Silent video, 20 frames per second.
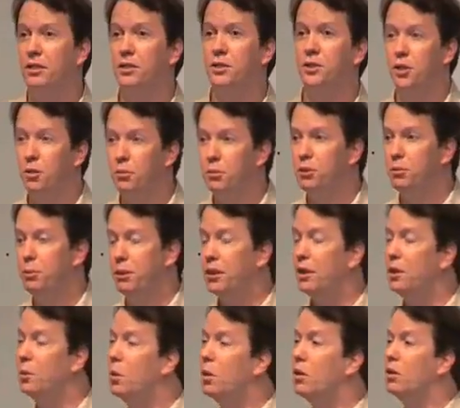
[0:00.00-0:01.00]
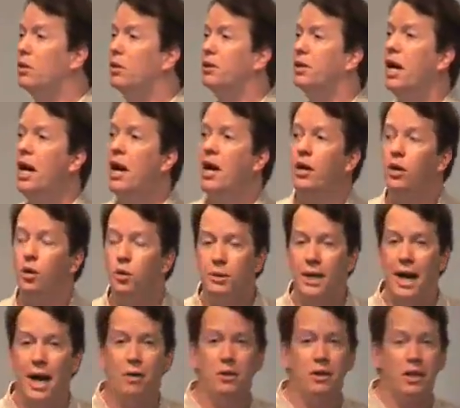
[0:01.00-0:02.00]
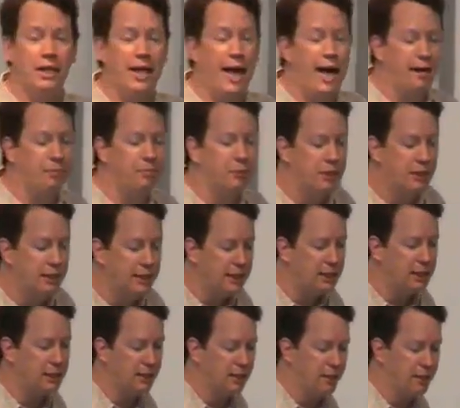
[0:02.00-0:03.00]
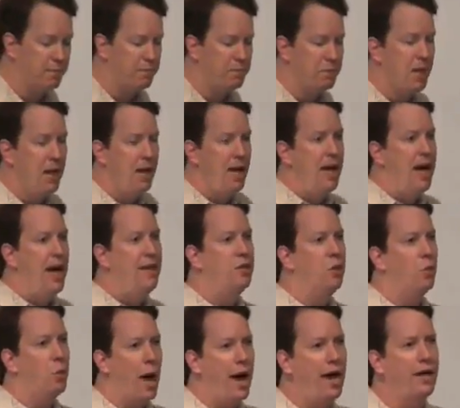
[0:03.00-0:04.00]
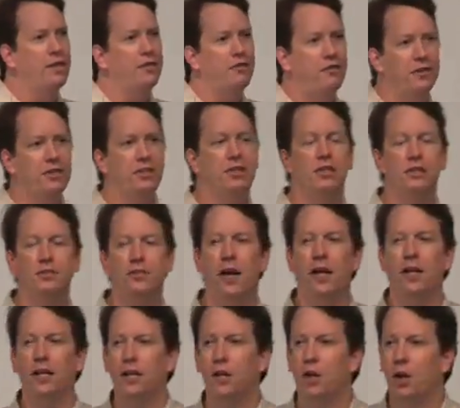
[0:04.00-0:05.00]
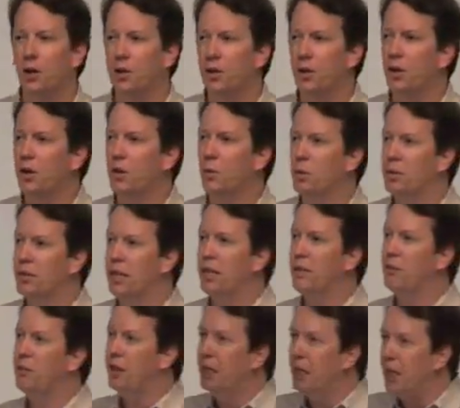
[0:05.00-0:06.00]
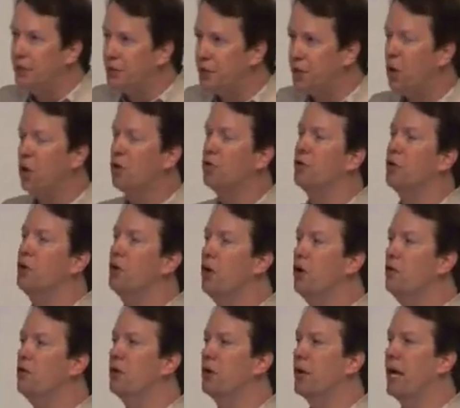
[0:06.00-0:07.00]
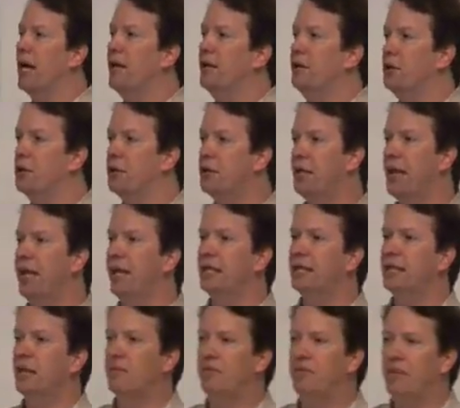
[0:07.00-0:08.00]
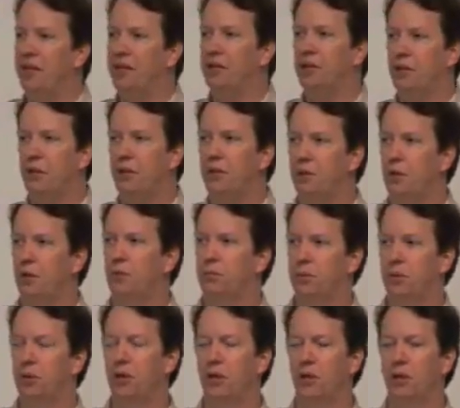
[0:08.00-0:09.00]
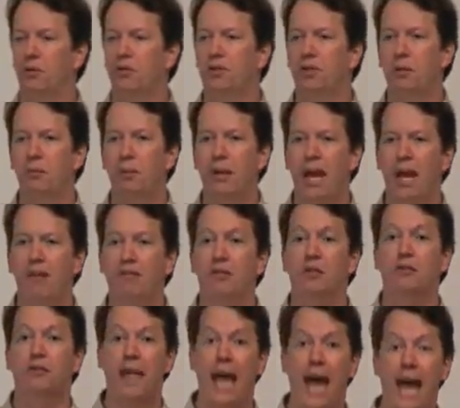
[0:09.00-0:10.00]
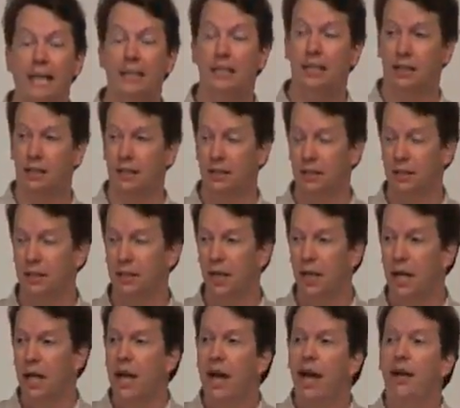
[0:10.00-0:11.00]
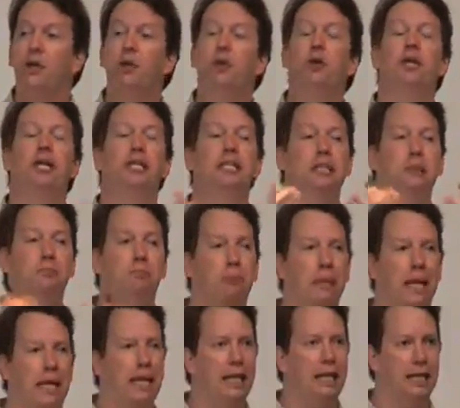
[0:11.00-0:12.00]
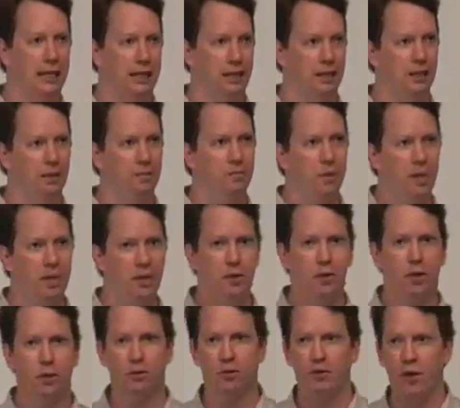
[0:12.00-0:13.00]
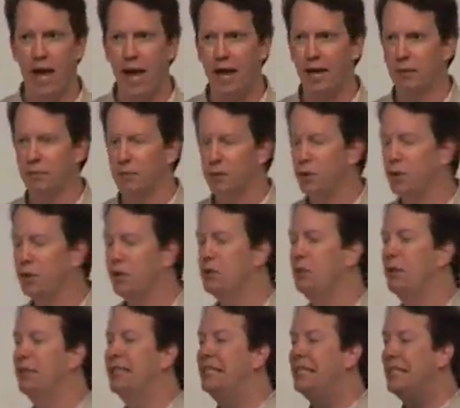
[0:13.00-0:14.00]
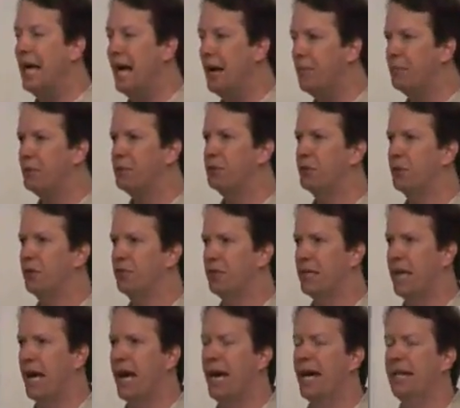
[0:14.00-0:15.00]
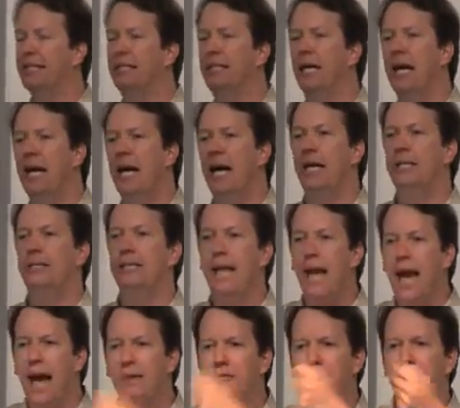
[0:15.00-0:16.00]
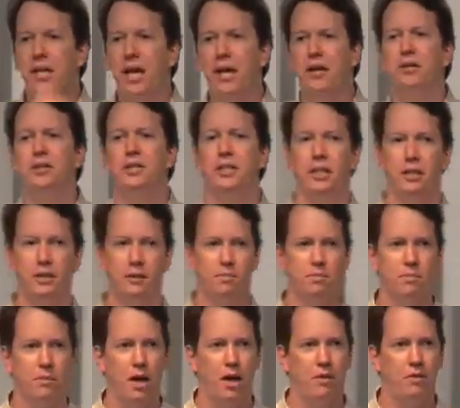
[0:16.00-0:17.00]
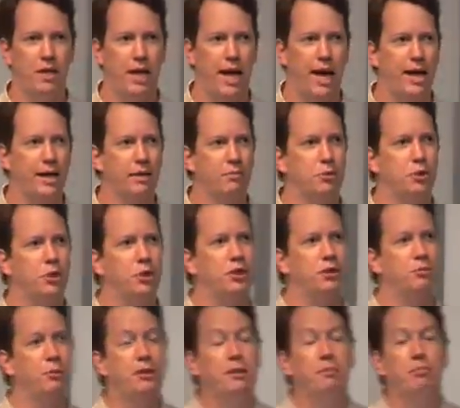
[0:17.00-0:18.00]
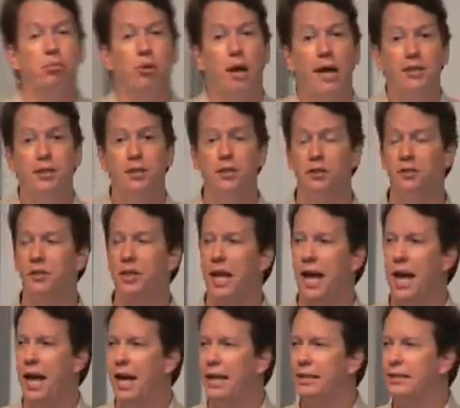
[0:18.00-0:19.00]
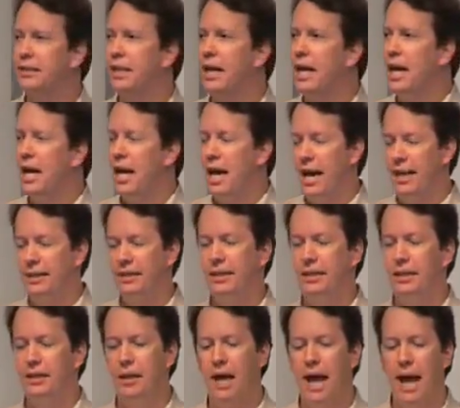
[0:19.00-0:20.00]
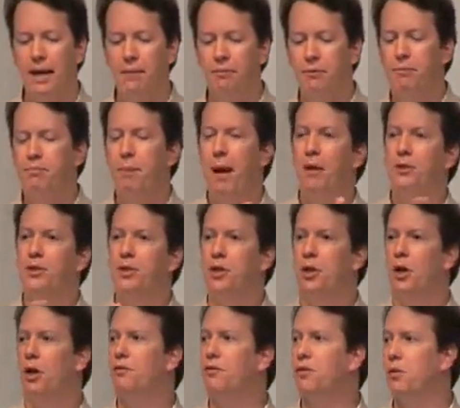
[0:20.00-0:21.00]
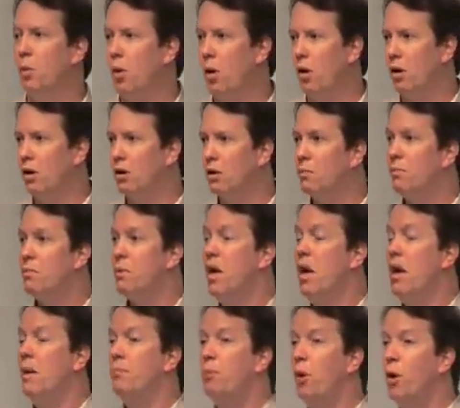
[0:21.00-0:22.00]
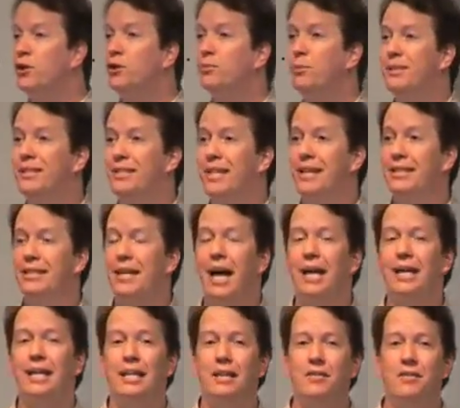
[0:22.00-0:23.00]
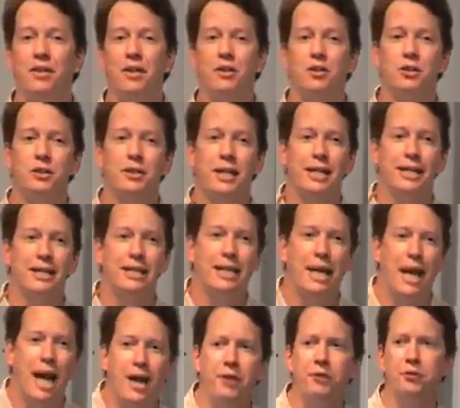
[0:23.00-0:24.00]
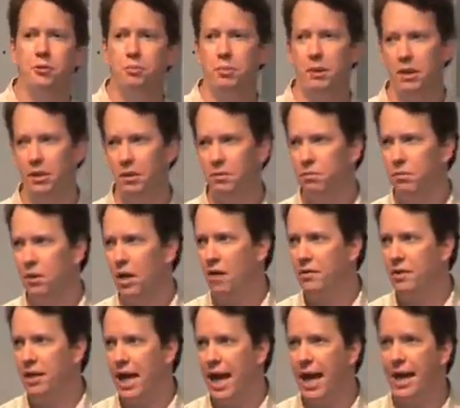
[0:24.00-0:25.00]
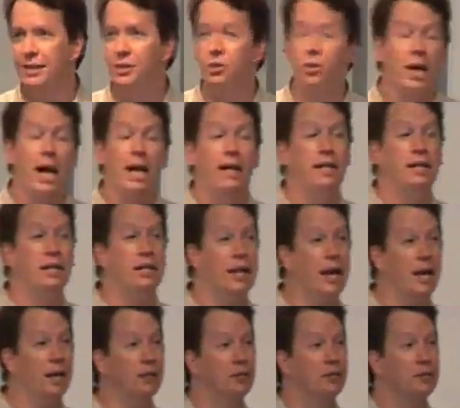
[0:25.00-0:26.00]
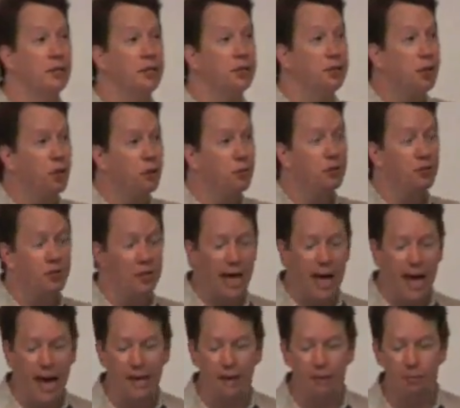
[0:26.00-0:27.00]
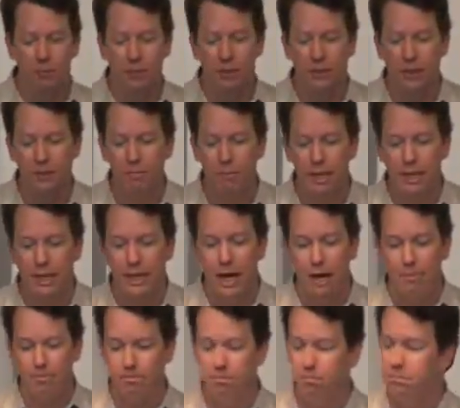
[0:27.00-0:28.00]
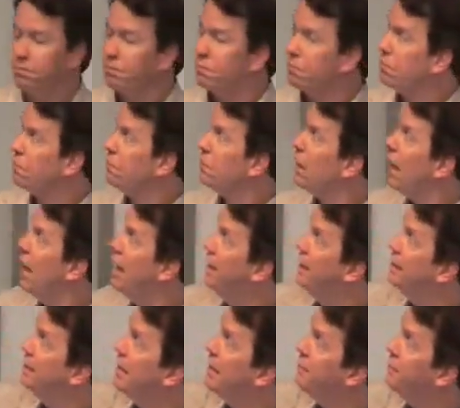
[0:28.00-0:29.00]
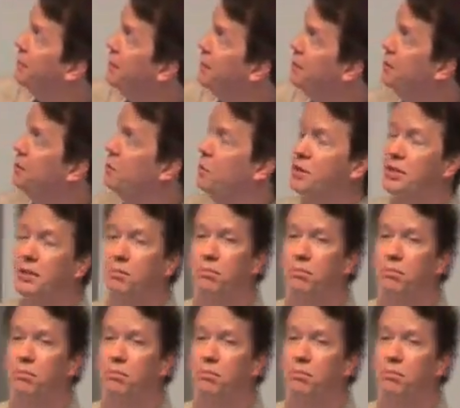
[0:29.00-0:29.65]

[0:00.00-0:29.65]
in the German-speaking world, who doubted that atoms existed. And the way that physicists finally caught on was that realized that over and over again you could take some feature that you observed in the behavior of gases and you could explain it in terms of atoms. You can explain the temperature of a gas as the average energy of the atoms. You can explain the pressure of the gas as the atoms bouncing off the wall. Boltzmann says I can even understand the entropy of a gas or anything else in terms of the atoms that make it up. And his definition was